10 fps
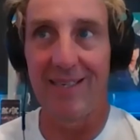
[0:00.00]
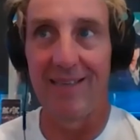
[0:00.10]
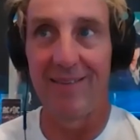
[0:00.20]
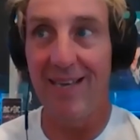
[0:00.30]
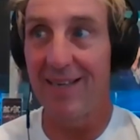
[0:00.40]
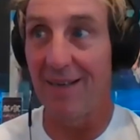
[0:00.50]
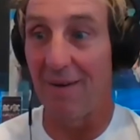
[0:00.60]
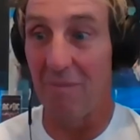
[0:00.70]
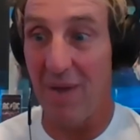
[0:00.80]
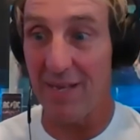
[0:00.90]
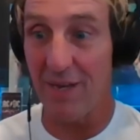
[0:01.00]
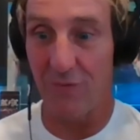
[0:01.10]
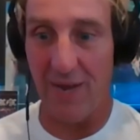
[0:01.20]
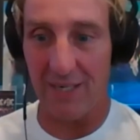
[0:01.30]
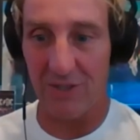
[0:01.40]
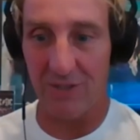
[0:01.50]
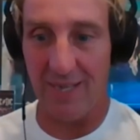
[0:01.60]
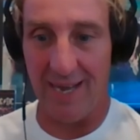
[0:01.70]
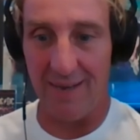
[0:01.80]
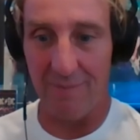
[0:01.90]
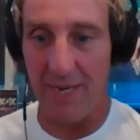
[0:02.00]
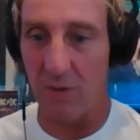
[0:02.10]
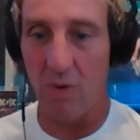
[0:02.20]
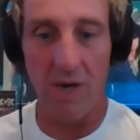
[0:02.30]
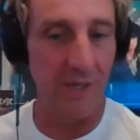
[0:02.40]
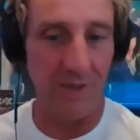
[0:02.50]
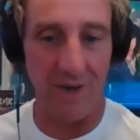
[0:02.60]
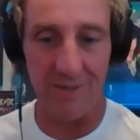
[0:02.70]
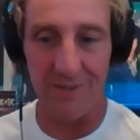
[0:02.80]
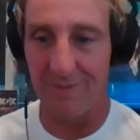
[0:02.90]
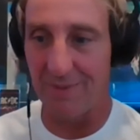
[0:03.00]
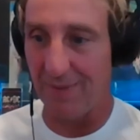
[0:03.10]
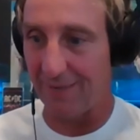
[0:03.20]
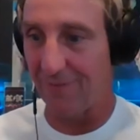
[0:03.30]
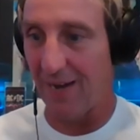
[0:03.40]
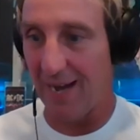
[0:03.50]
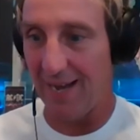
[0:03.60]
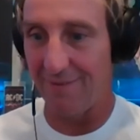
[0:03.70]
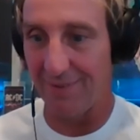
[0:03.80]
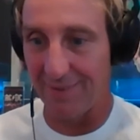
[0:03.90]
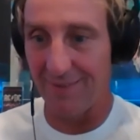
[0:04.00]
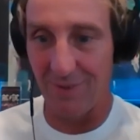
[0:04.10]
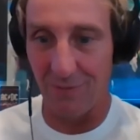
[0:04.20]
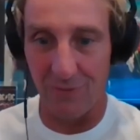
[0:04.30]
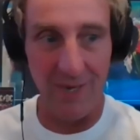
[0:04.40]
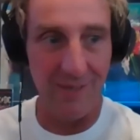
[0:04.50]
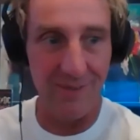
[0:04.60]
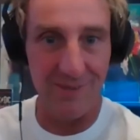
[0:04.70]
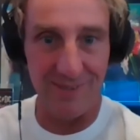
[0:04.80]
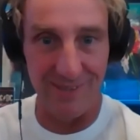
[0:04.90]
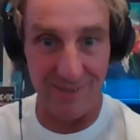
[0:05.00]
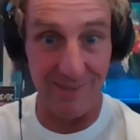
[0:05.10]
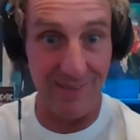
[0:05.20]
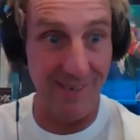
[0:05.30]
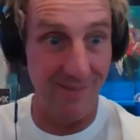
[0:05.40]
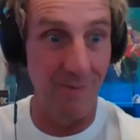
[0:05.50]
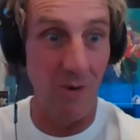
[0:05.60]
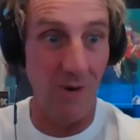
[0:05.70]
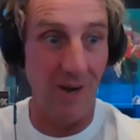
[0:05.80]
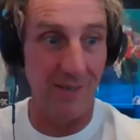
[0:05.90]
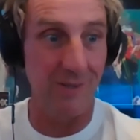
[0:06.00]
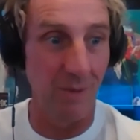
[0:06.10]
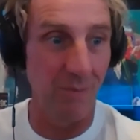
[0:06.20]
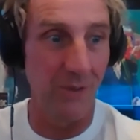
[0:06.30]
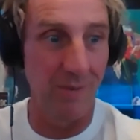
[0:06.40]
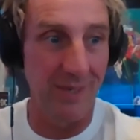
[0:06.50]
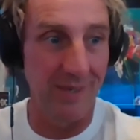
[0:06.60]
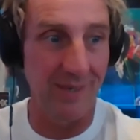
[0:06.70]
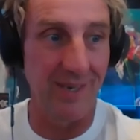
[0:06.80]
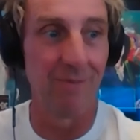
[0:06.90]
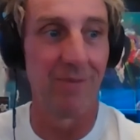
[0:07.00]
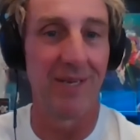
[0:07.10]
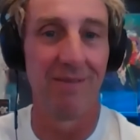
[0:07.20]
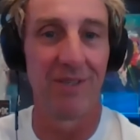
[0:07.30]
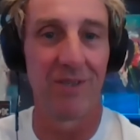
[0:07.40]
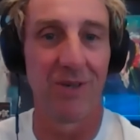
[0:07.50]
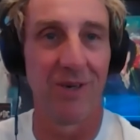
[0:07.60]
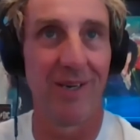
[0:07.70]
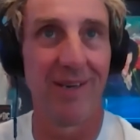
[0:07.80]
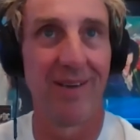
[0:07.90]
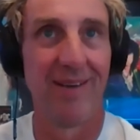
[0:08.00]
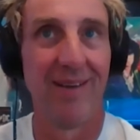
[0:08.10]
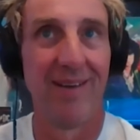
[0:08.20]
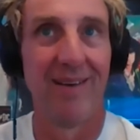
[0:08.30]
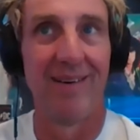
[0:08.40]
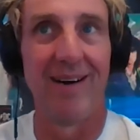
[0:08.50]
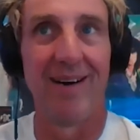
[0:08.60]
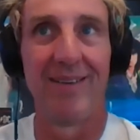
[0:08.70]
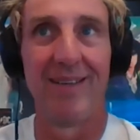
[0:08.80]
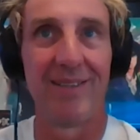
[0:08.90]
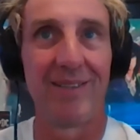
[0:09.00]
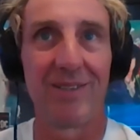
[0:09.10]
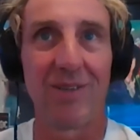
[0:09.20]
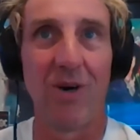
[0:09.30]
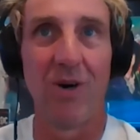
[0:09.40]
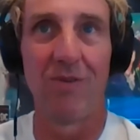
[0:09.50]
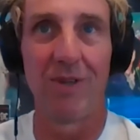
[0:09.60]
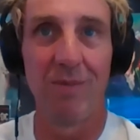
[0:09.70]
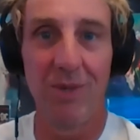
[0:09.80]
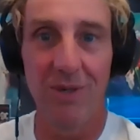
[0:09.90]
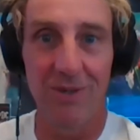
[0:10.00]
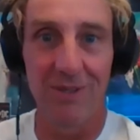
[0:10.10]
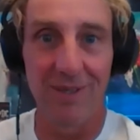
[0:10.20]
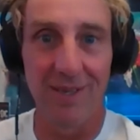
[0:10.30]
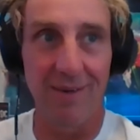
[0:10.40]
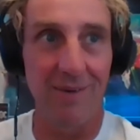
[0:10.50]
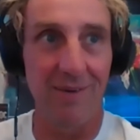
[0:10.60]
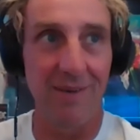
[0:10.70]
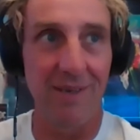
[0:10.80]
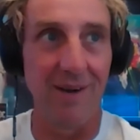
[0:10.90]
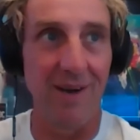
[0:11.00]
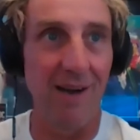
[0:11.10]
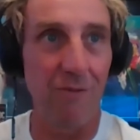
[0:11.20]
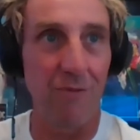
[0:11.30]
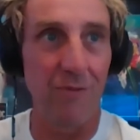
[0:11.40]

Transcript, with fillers: And then to manufacture that, make one is awesome. To make five and give them to friends is even more awesome, or put them into the company inventory. And uh, then it's just over the moon to like, you know, have